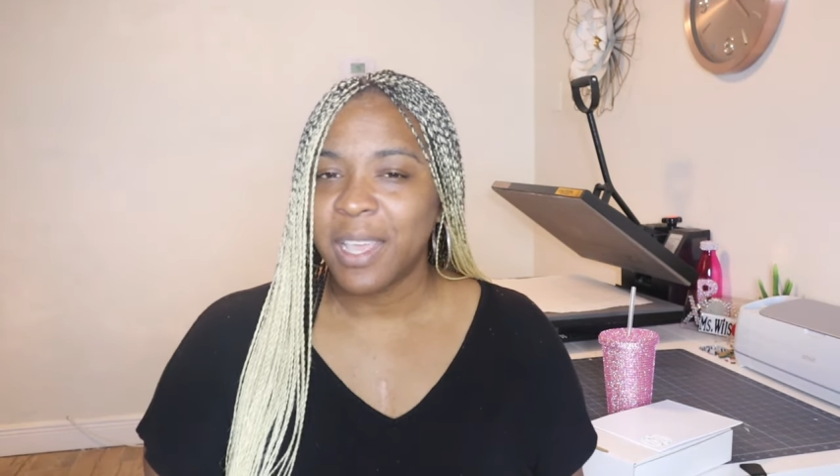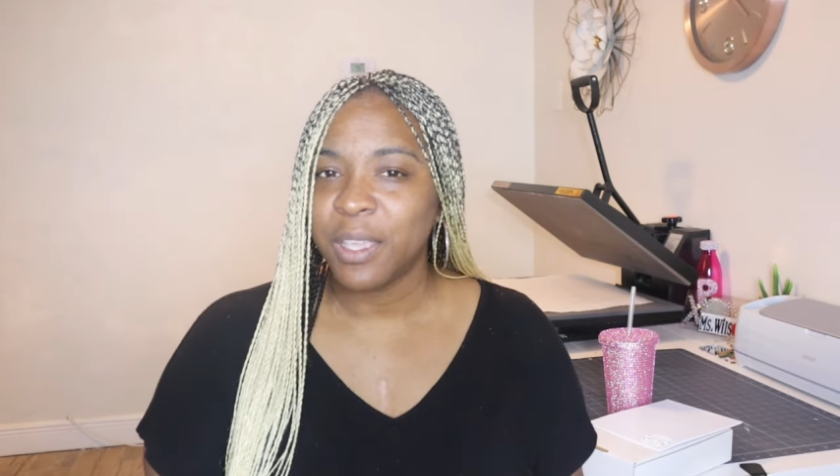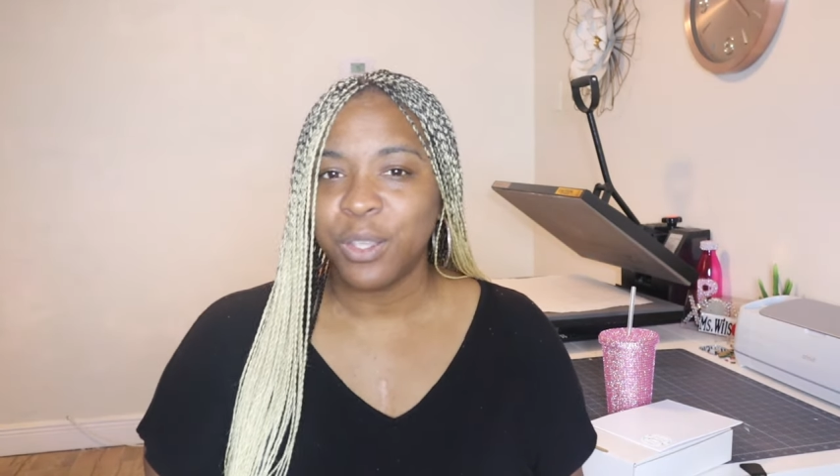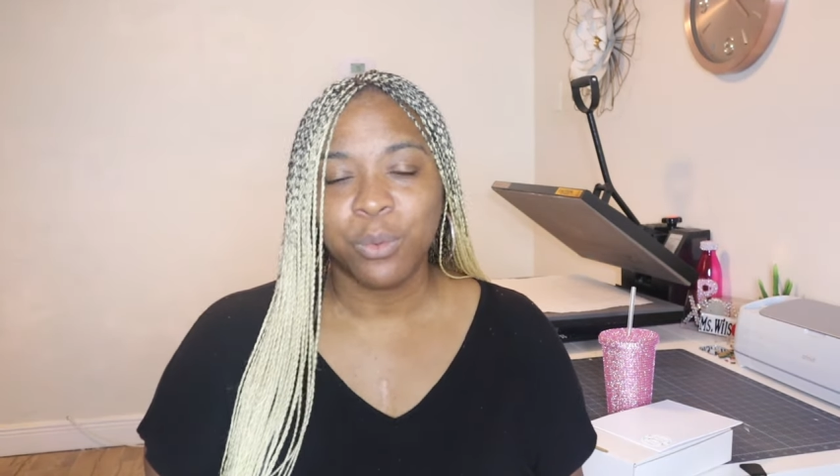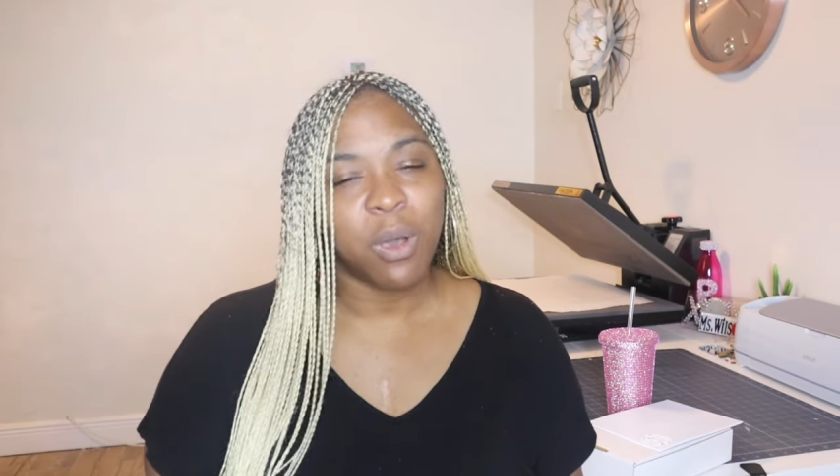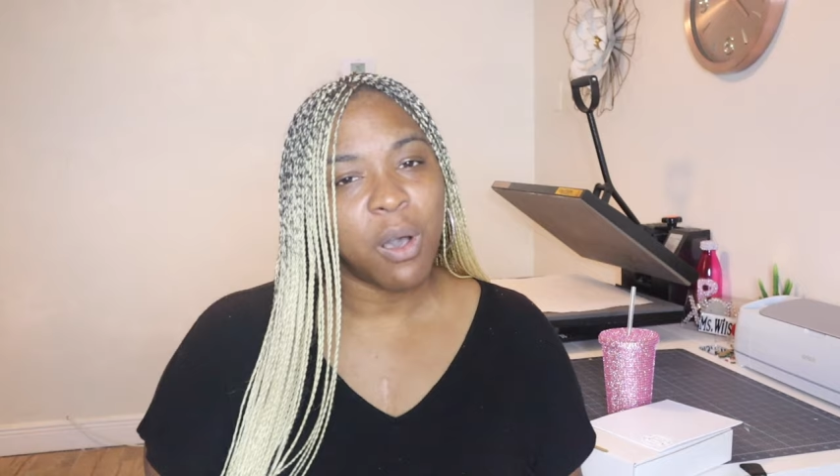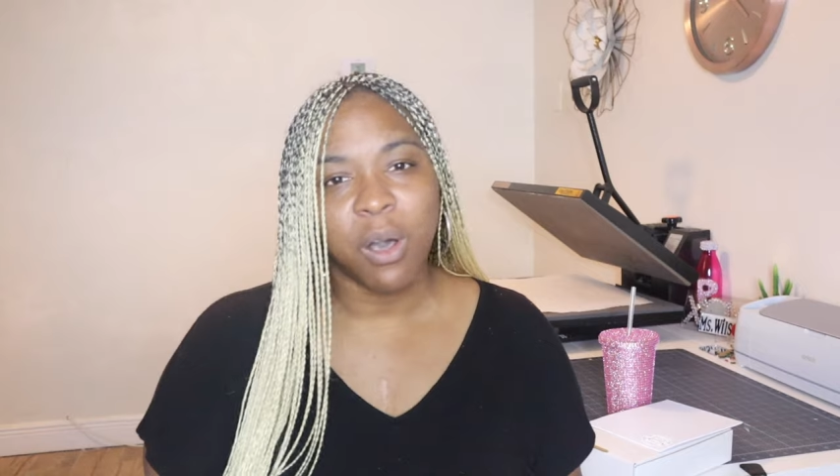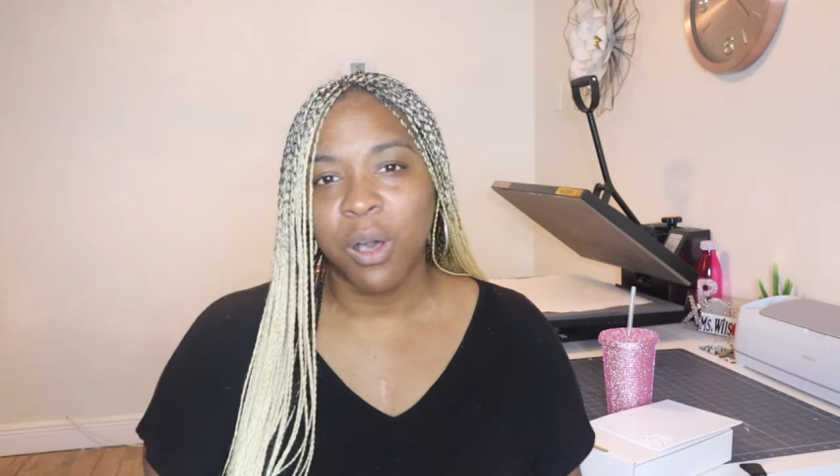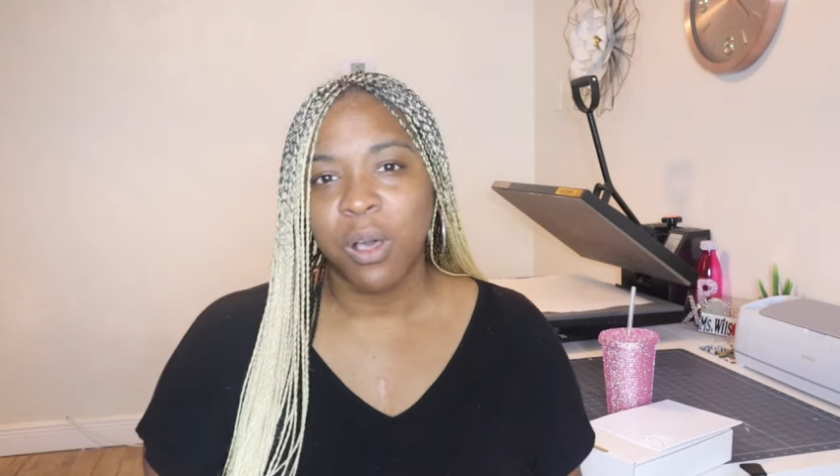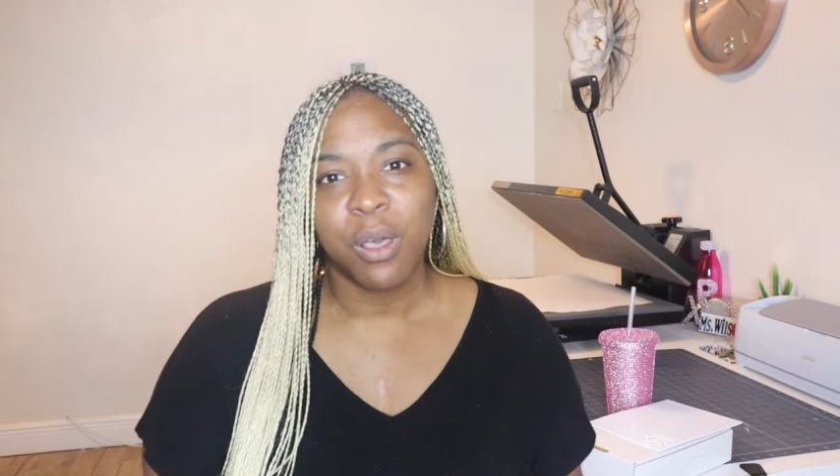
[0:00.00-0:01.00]
Thank you
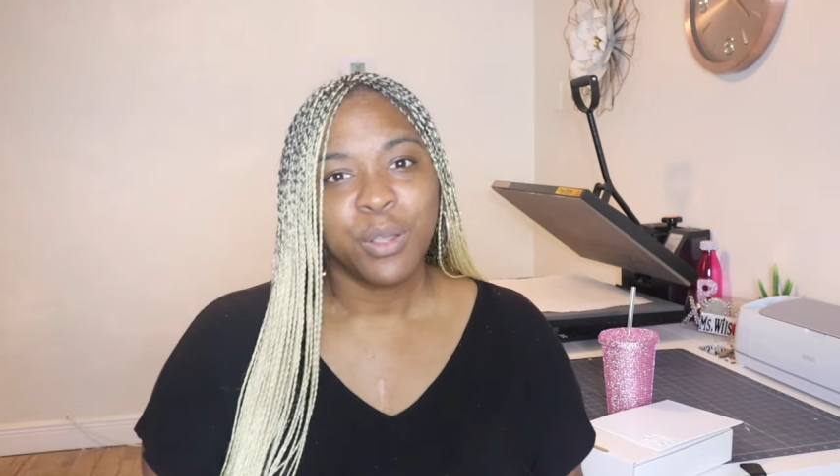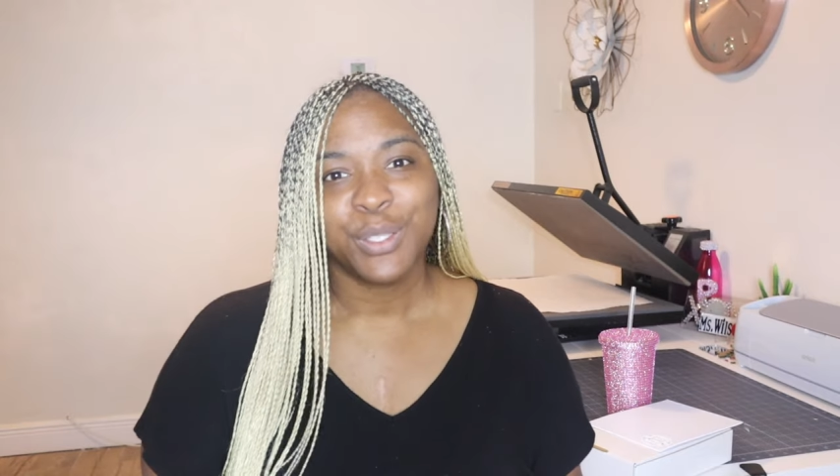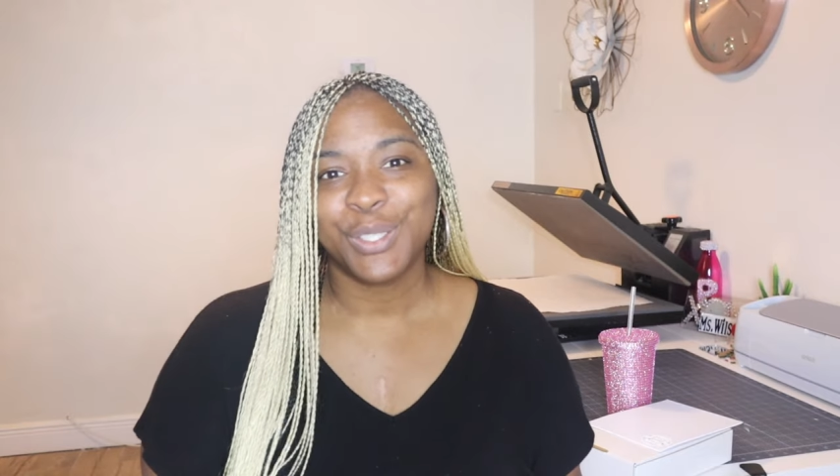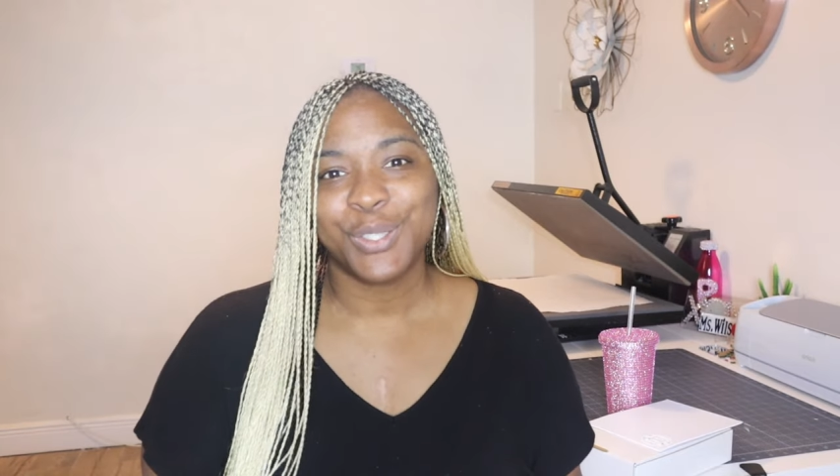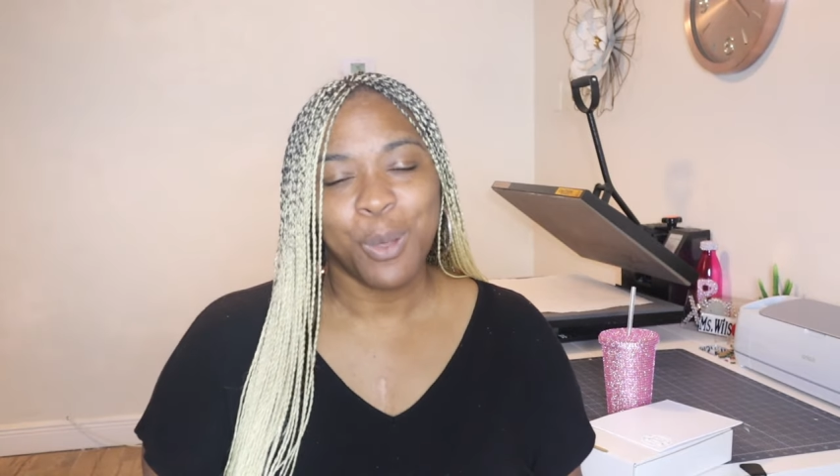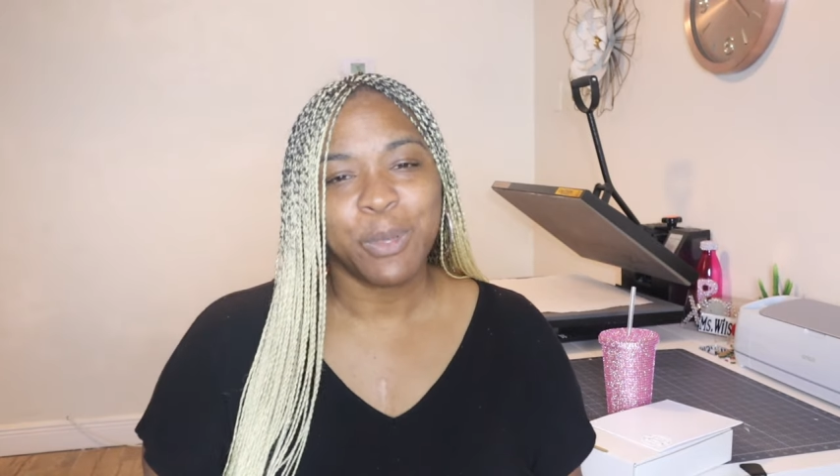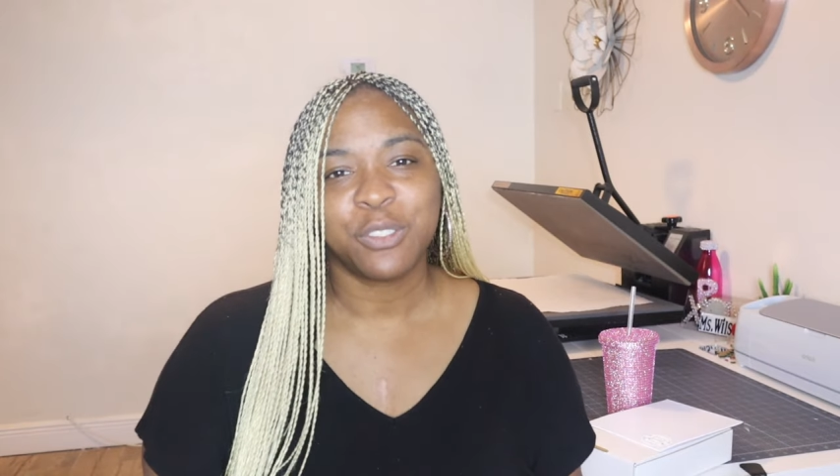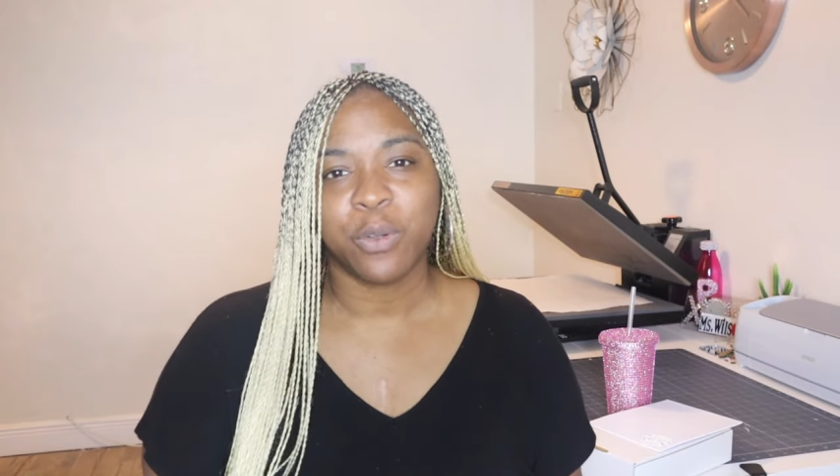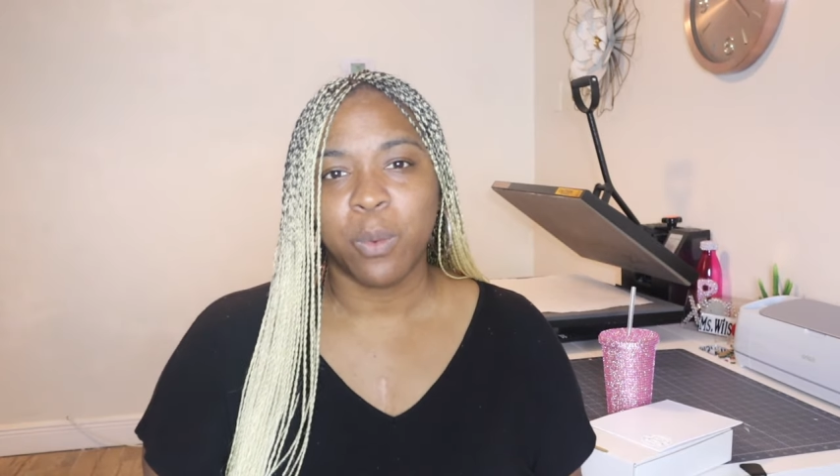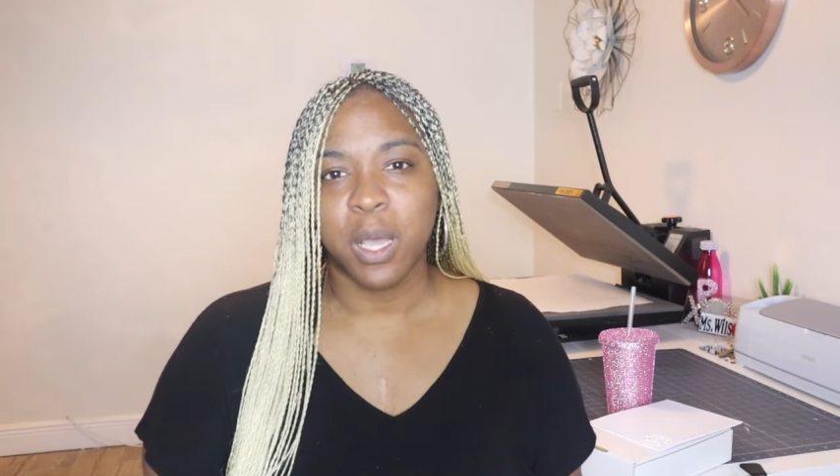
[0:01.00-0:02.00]
all so
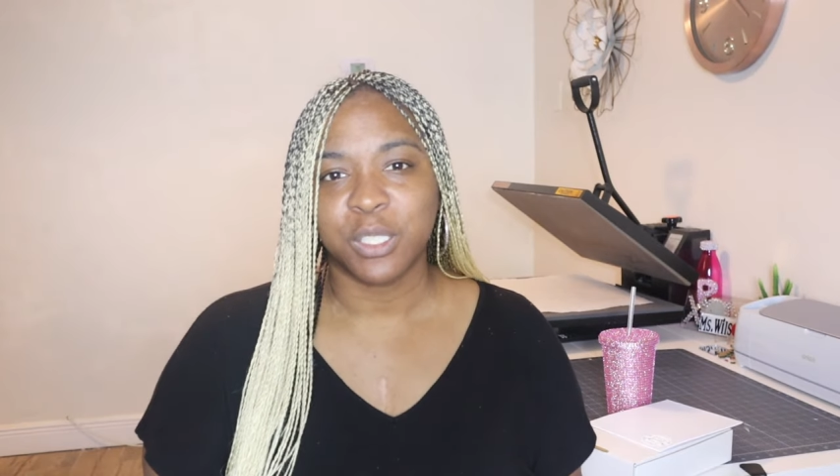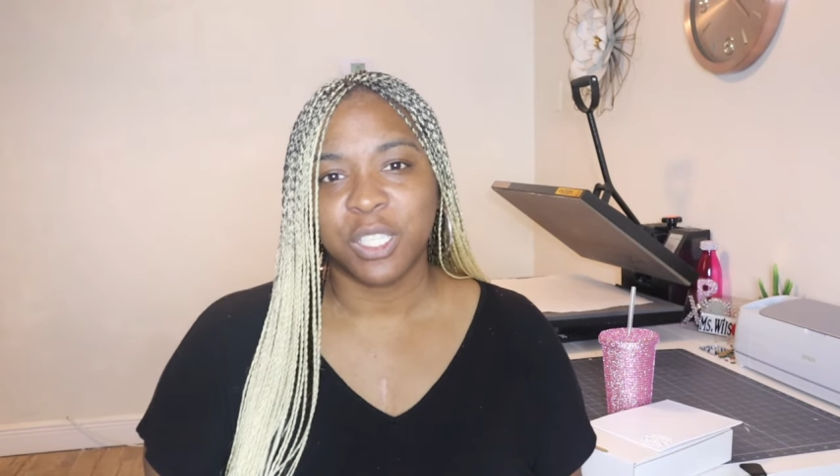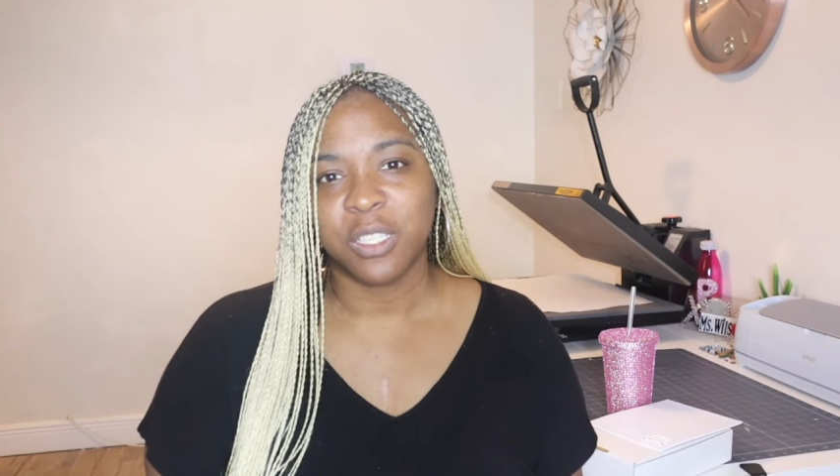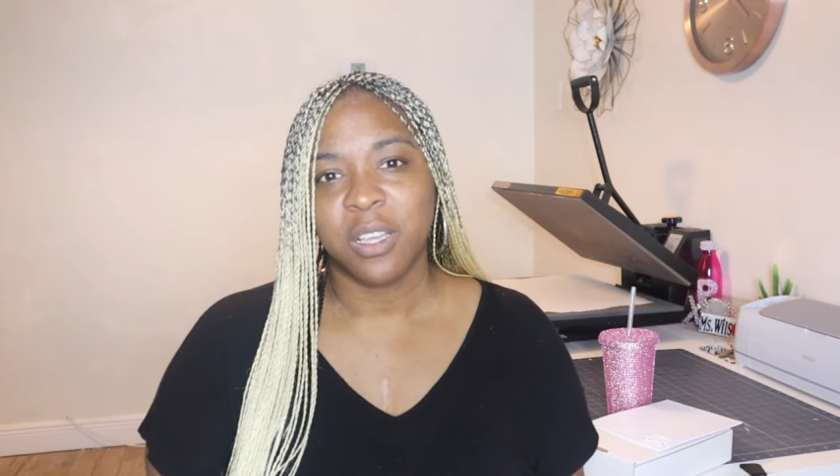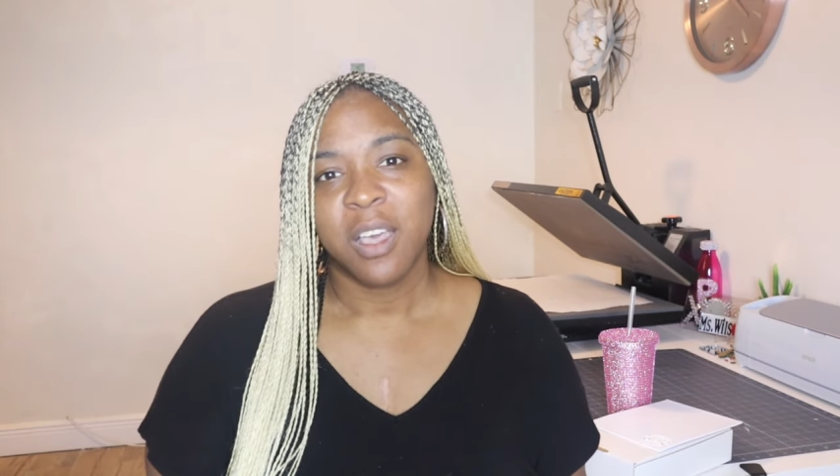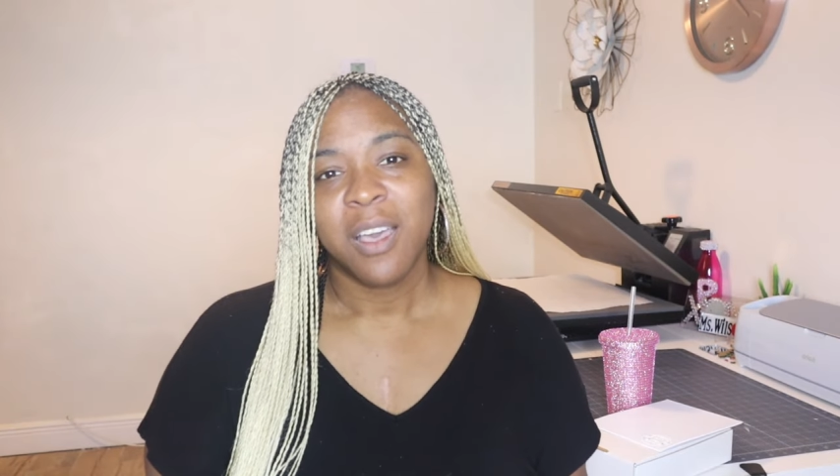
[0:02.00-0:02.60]
much for watching.